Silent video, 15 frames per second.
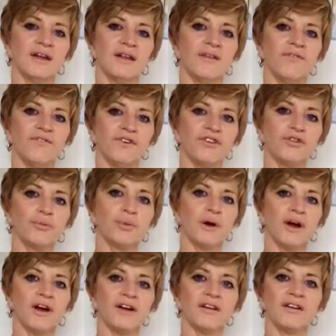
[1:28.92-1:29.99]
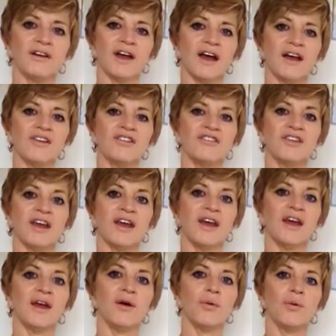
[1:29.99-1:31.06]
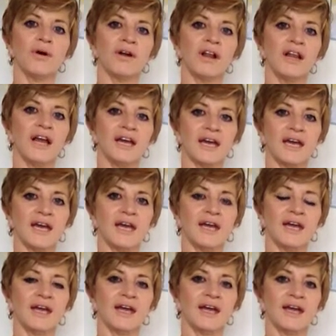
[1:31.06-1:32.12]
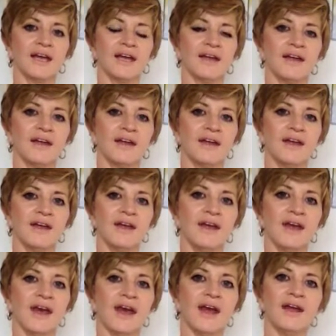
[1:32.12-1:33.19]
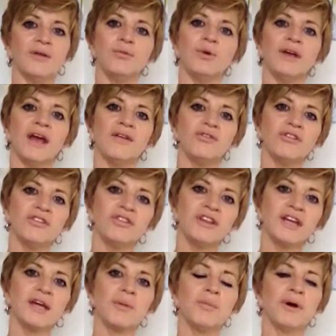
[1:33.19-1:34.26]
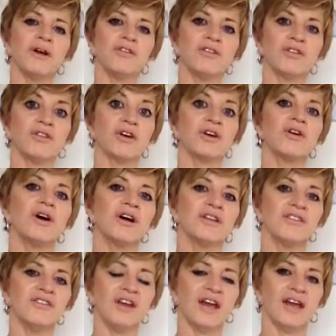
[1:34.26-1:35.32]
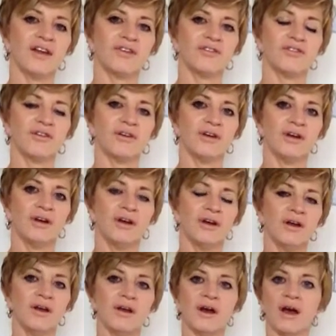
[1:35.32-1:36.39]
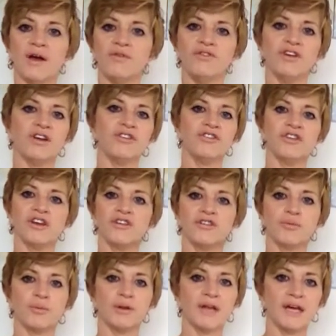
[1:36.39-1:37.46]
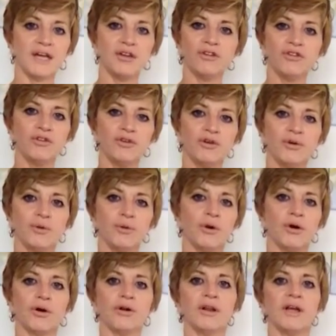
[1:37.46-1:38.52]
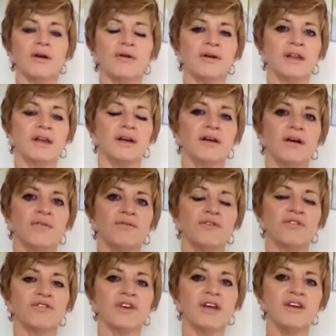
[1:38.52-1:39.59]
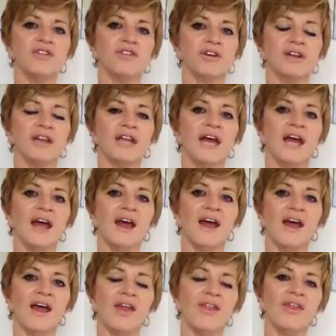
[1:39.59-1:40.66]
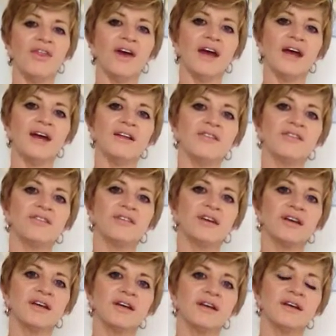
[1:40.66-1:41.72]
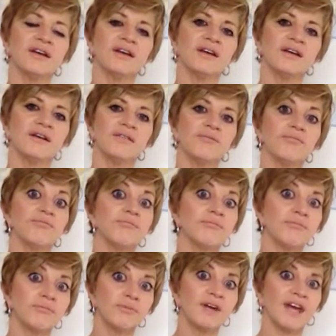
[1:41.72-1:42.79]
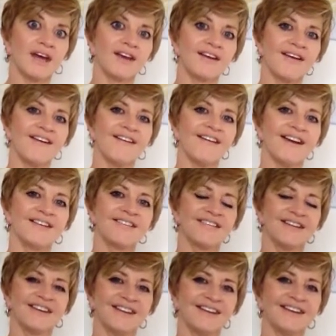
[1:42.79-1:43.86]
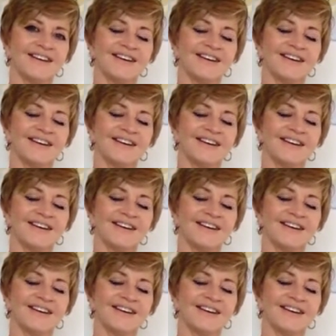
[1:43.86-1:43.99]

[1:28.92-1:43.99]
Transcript: The first part, I say we're lucky. And we have to think about the context. I've just explained to you earlier in the conversation that we had a car accident.